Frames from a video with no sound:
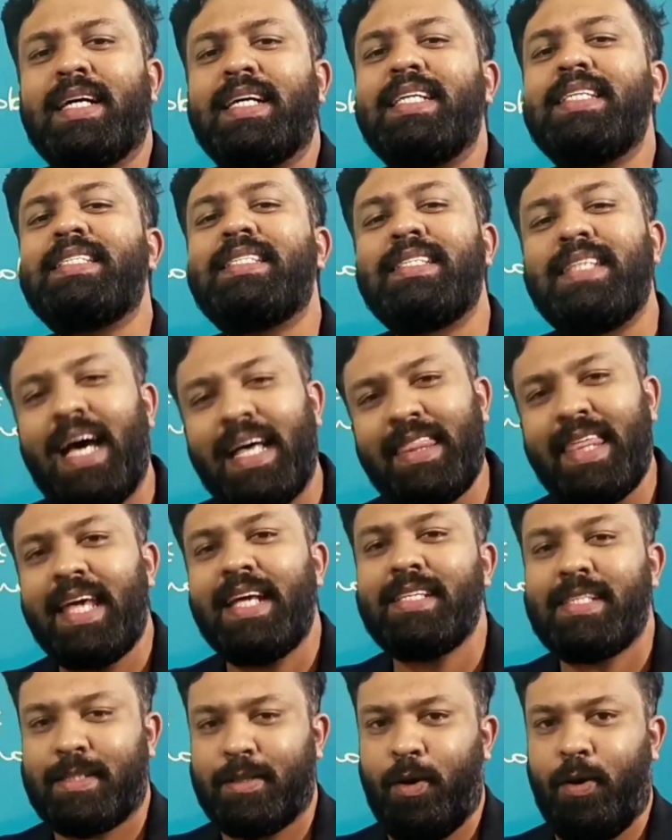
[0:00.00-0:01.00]
is nothing
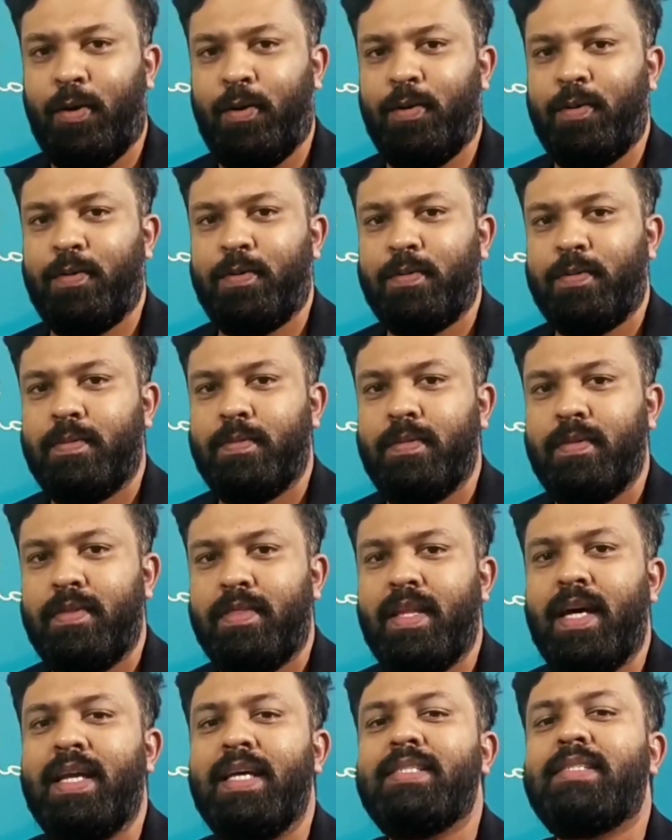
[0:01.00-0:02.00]
so.
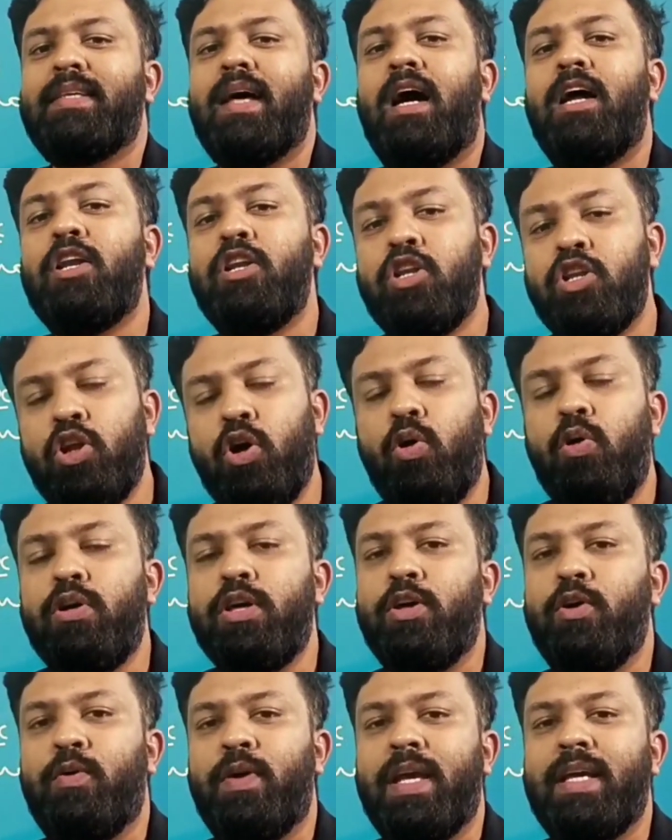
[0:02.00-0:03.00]
There is no
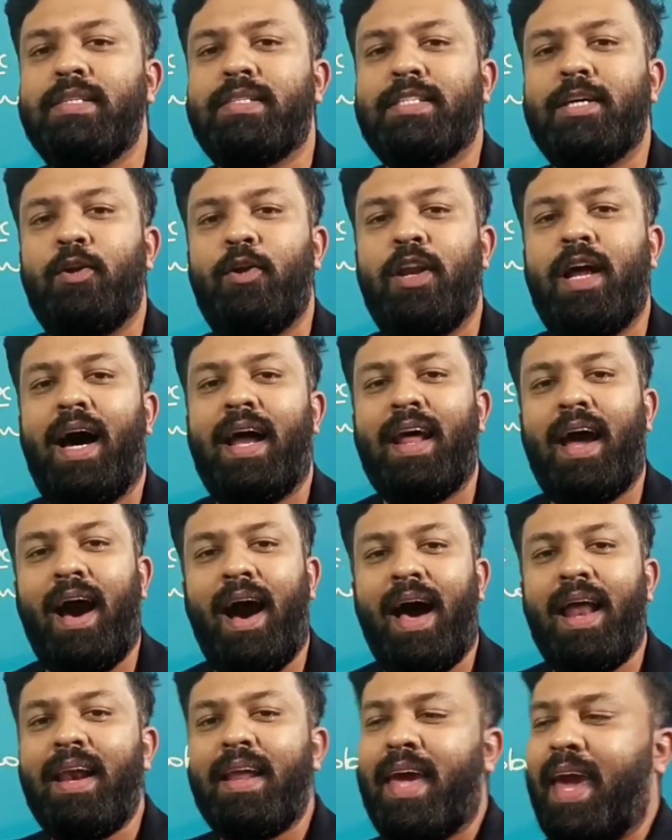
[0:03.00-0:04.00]
unicellular
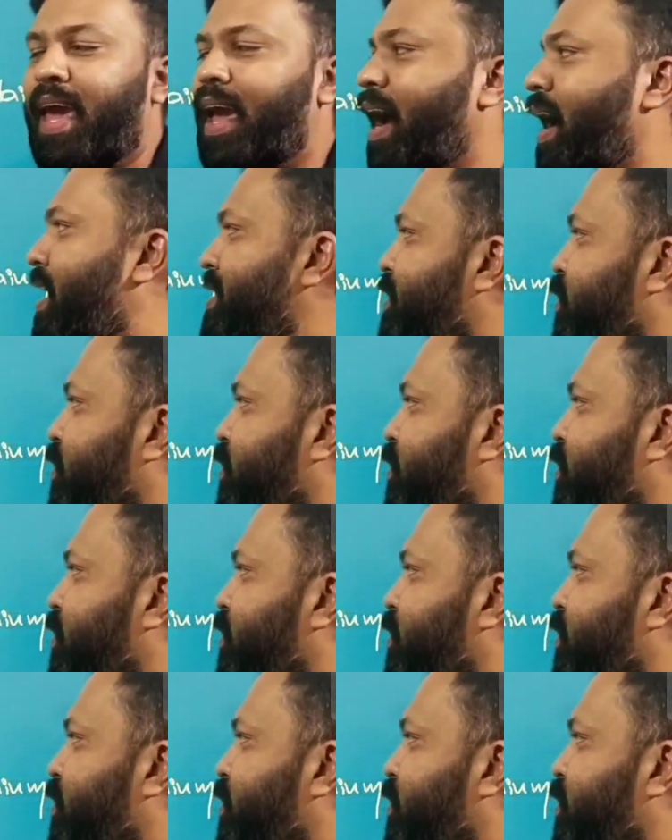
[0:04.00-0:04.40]
algae at